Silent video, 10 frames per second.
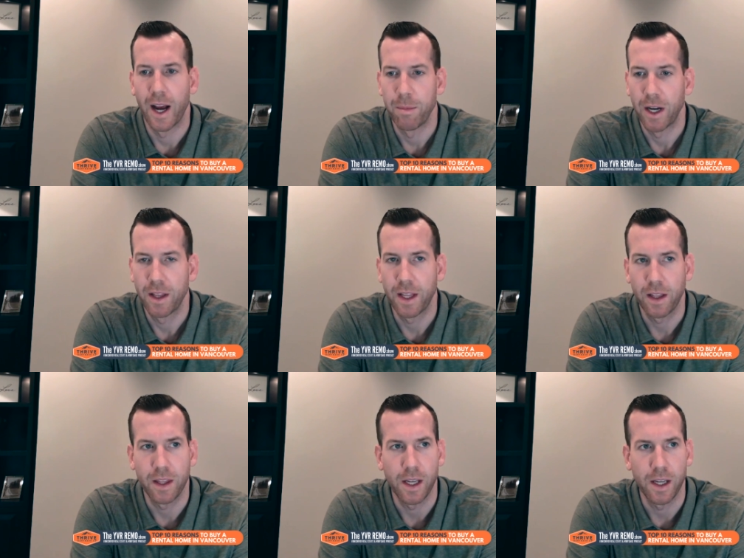I mean, I
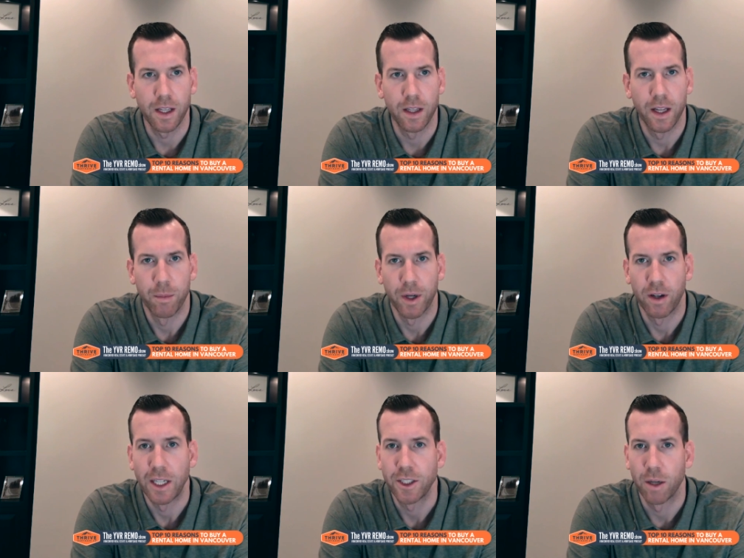think the
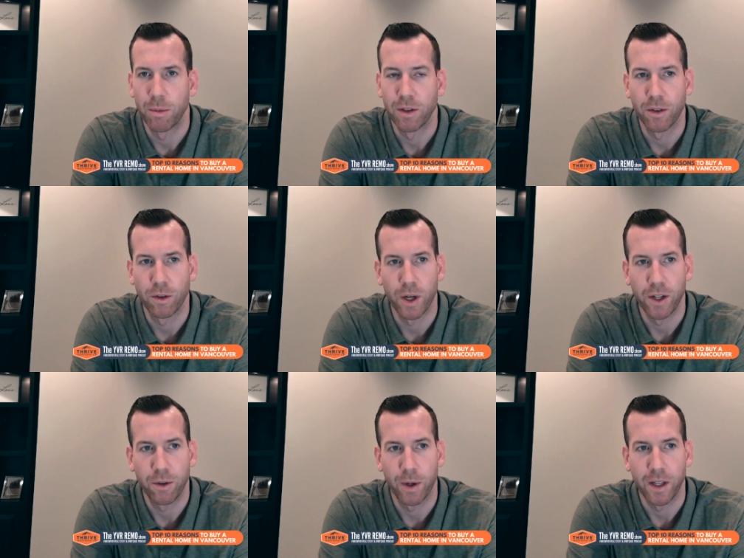immigration numbers for
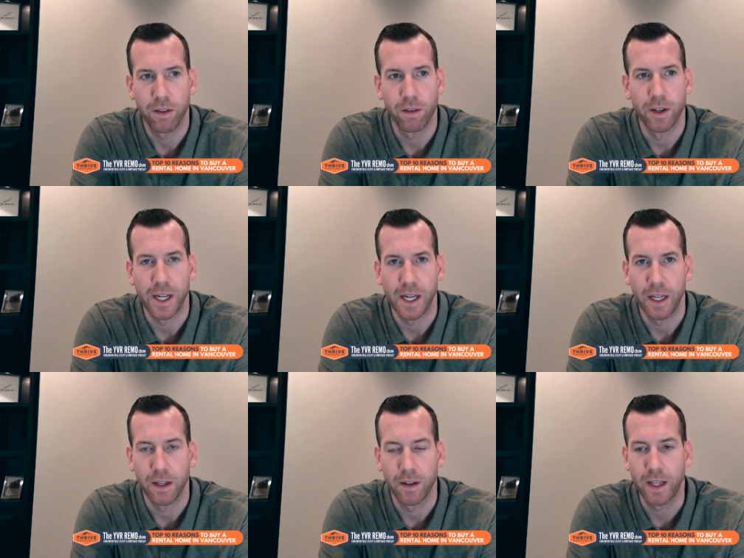
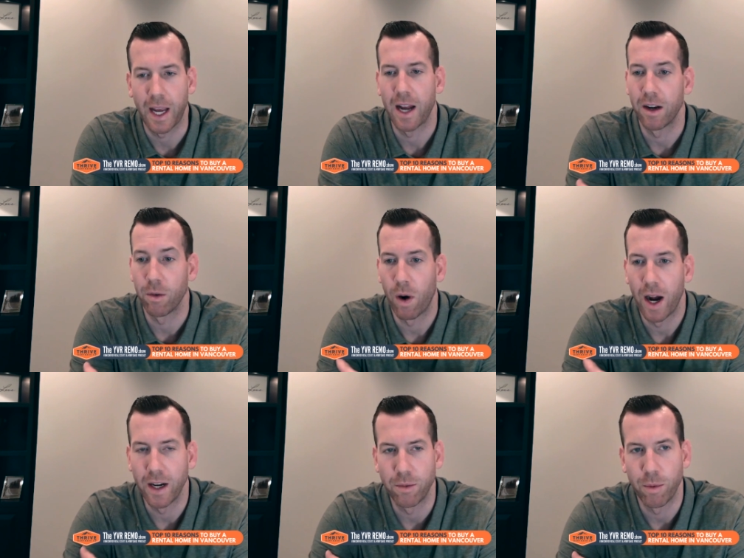2023
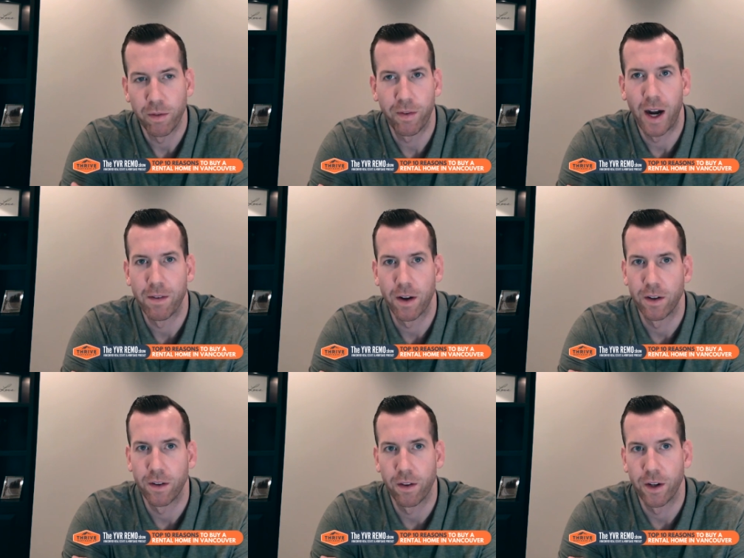Canada-wide is about
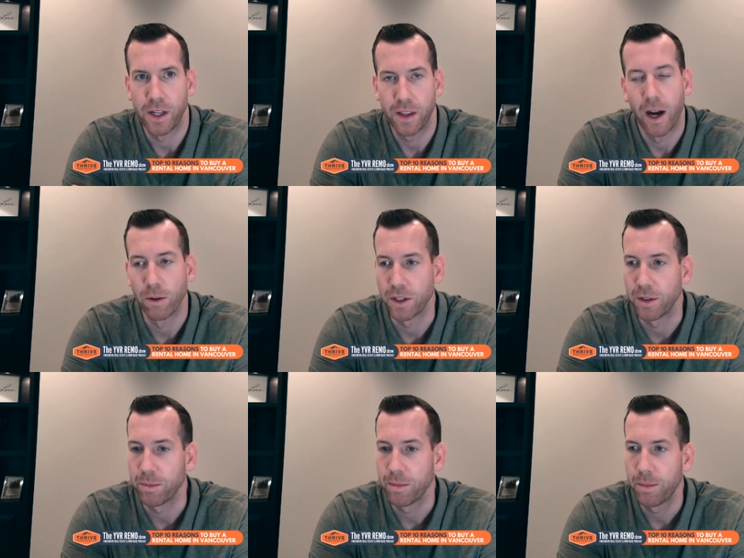
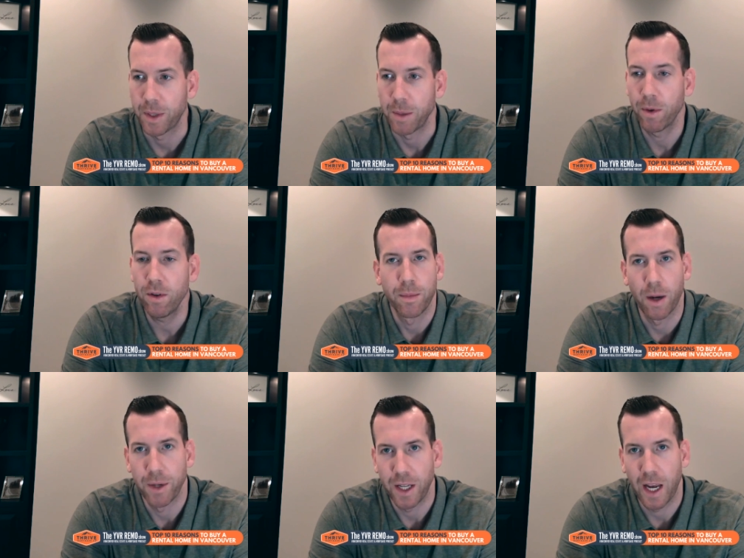530,000 people
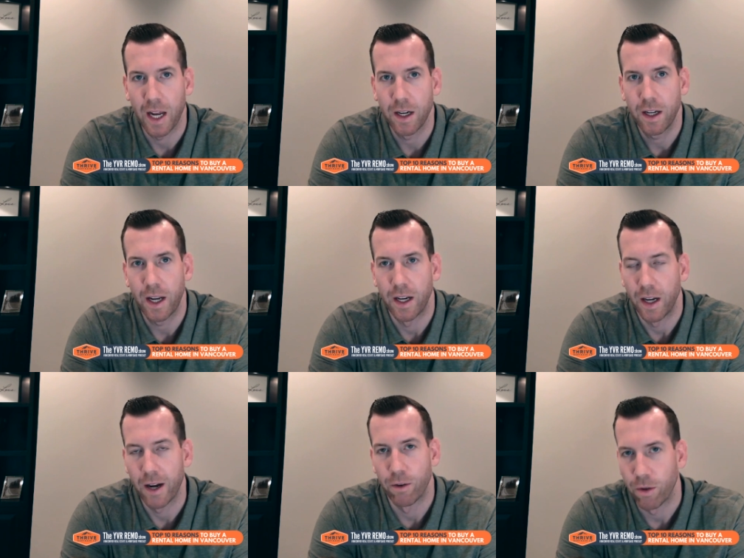coming to Canada, and
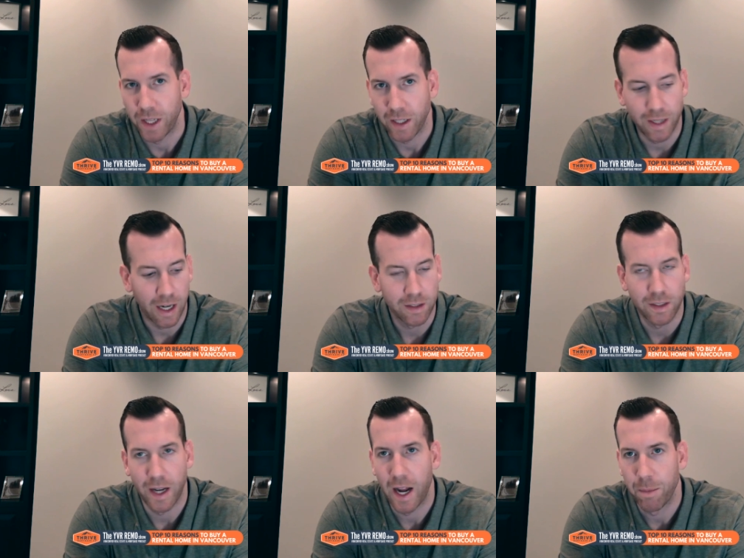I don't know the exact
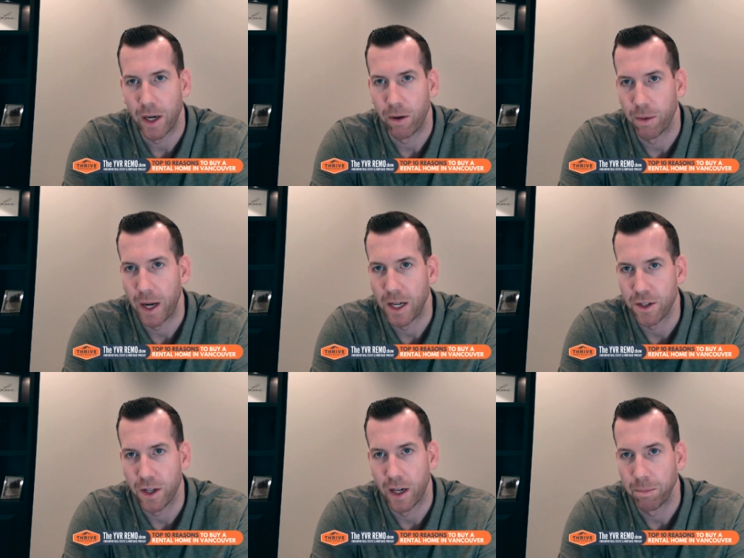stat, but I would
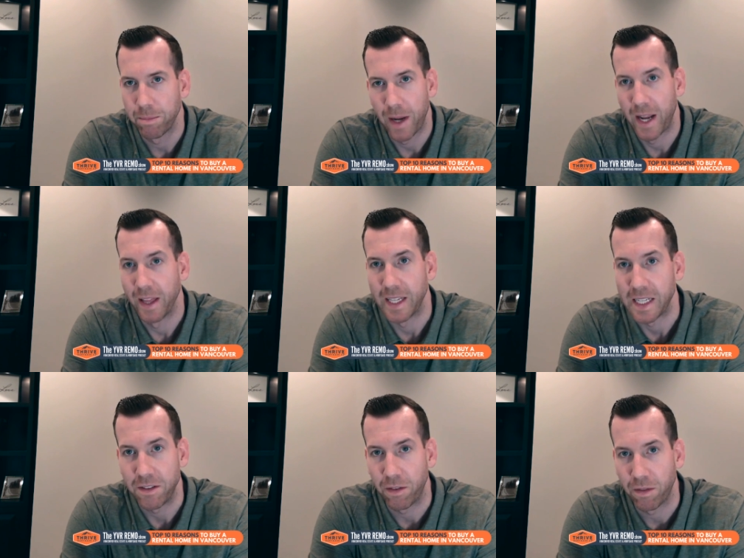imagine that at
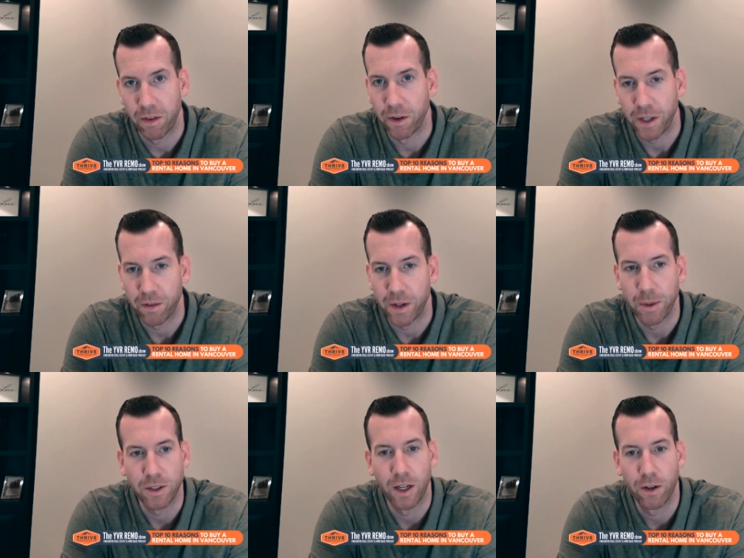least
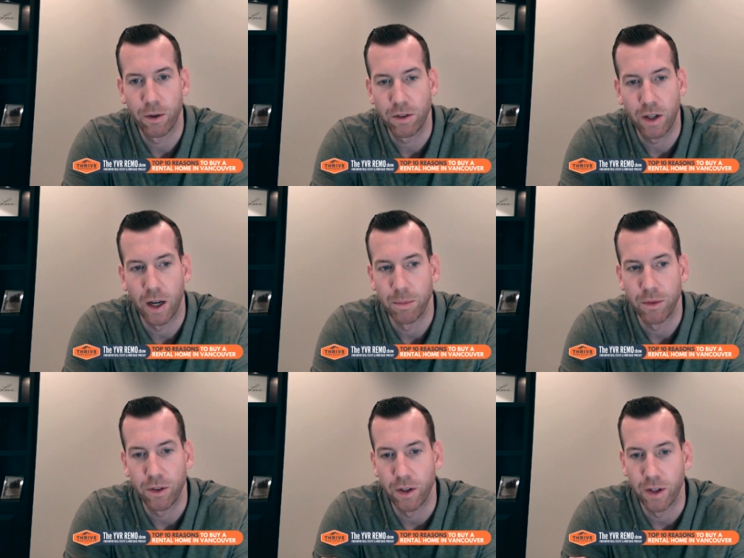33% of those come
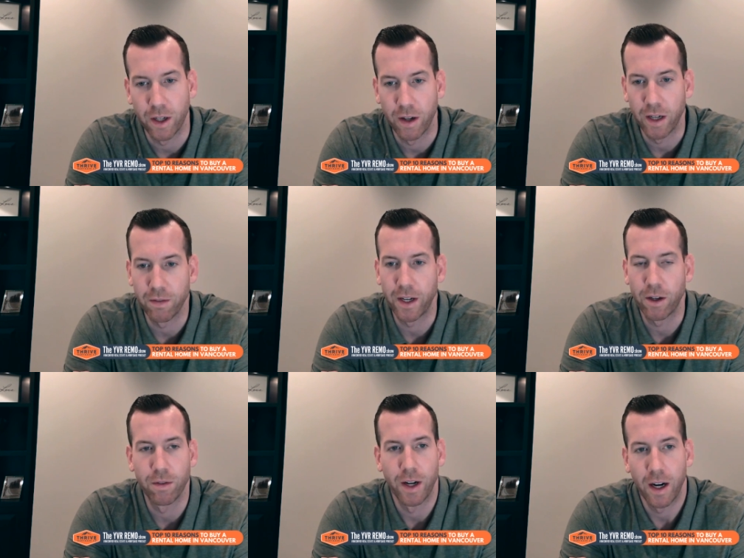to the Greater
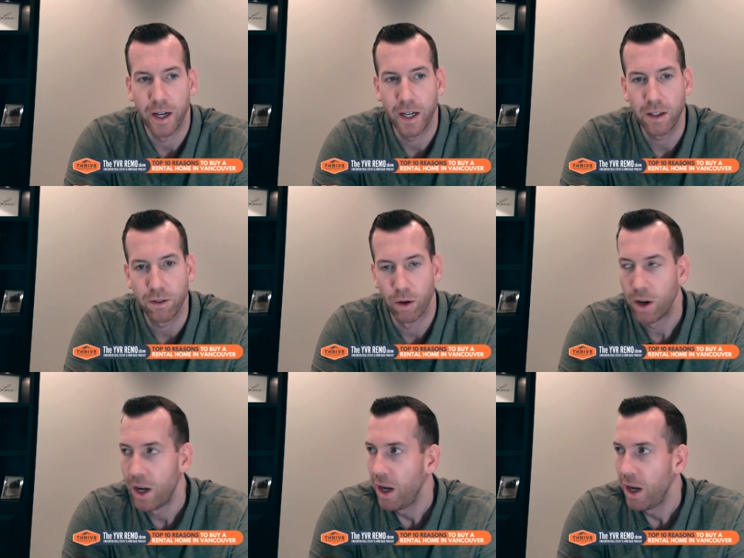Vancouver area. So